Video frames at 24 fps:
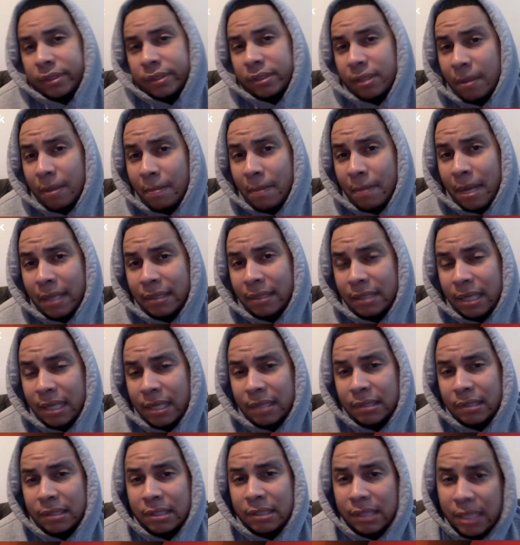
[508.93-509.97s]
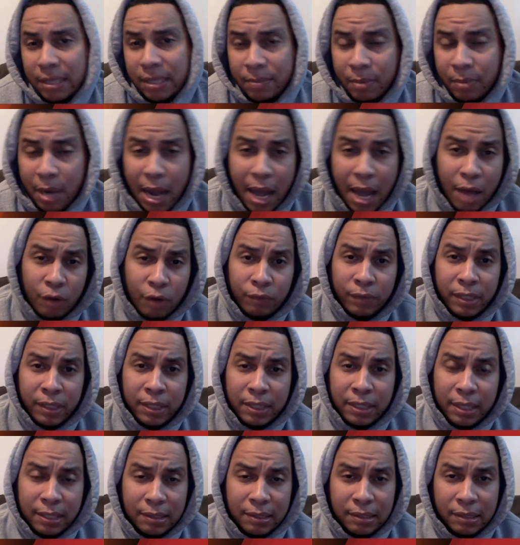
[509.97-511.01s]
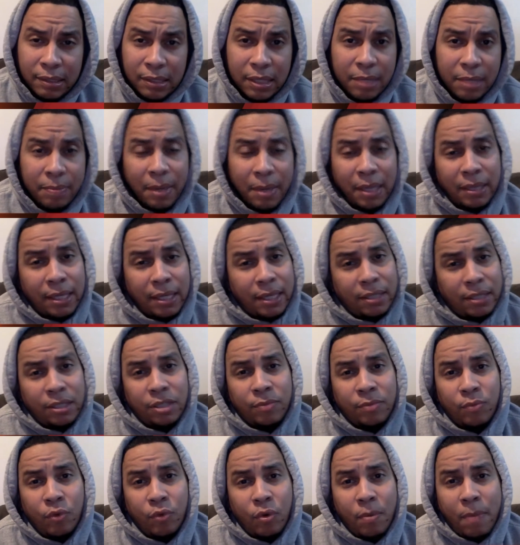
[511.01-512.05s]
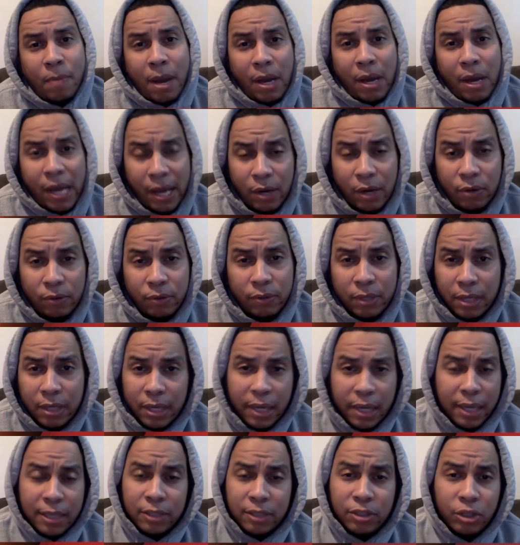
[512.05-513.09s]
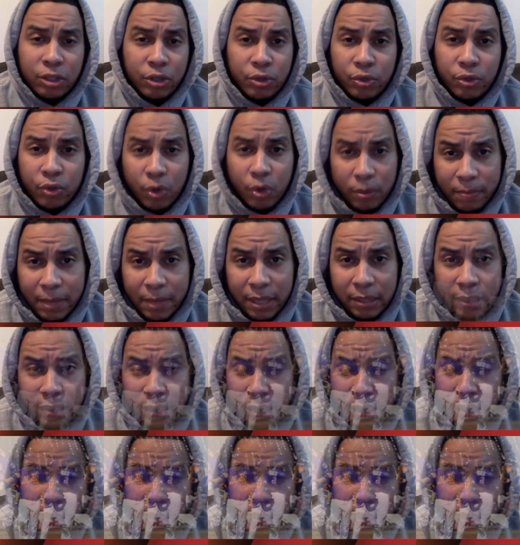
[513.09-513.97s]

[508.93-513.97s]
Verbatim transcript: some might say it's a sleeper. I don't really think it's a sleeper. I think it's just more about health, and it's the New York Mets.